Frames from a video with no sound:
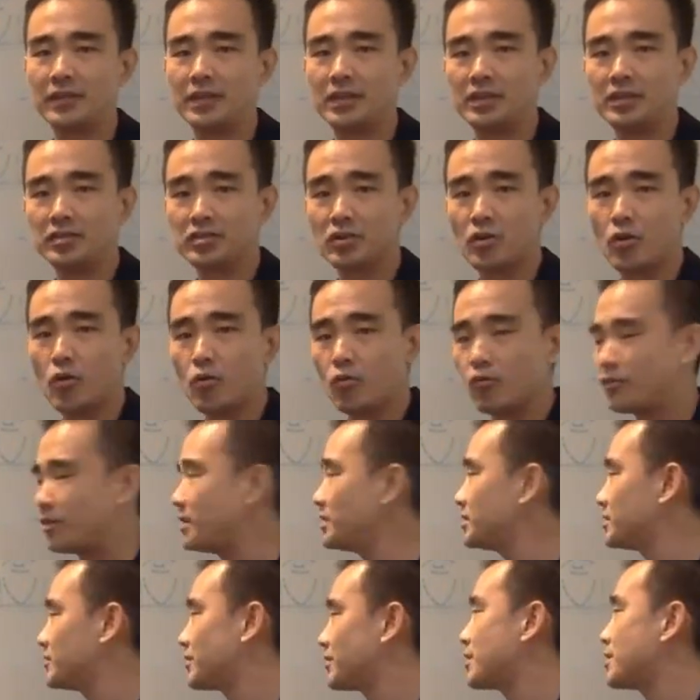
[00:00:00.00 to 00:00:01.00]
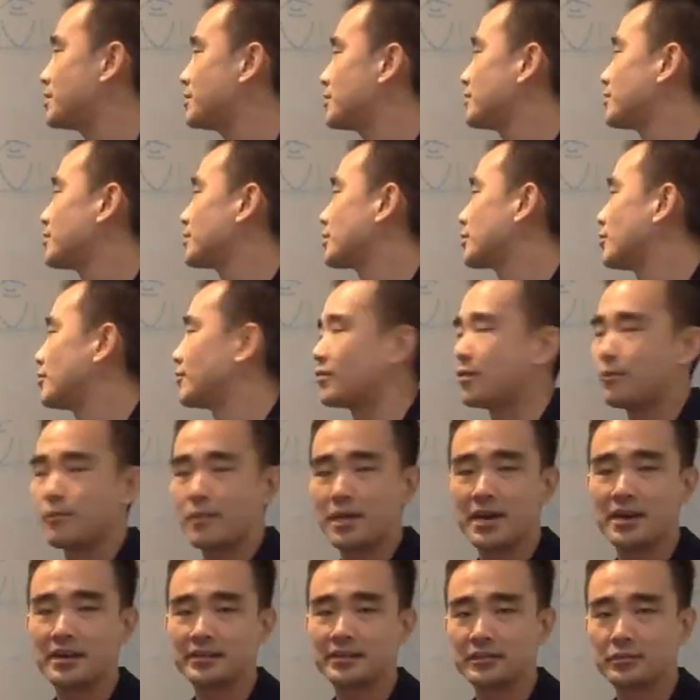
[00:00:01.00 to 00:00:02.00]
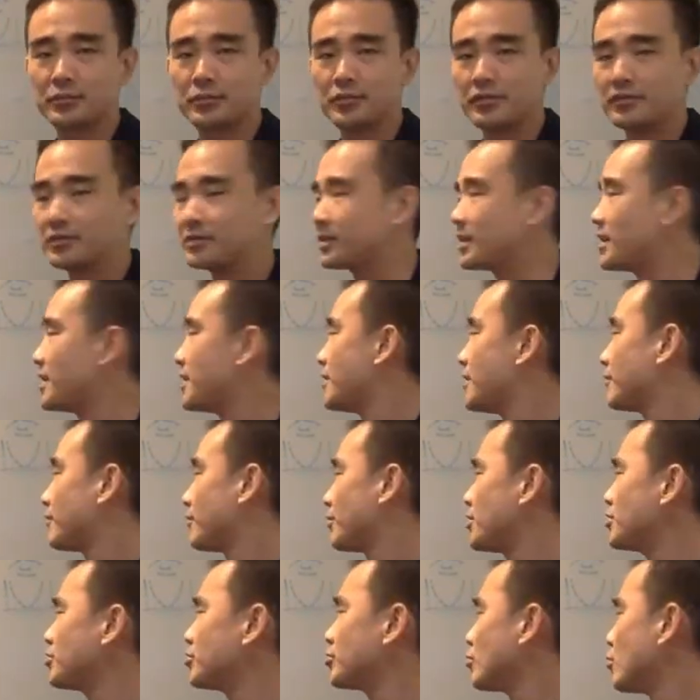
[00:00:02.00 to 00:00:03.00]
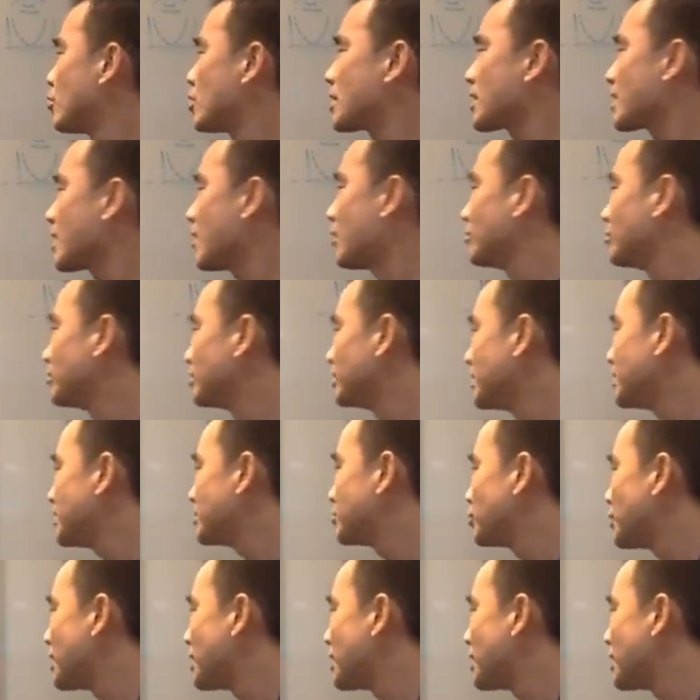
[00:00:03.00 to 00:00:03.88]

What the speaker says: It is always very difficult from my experience for you to work out this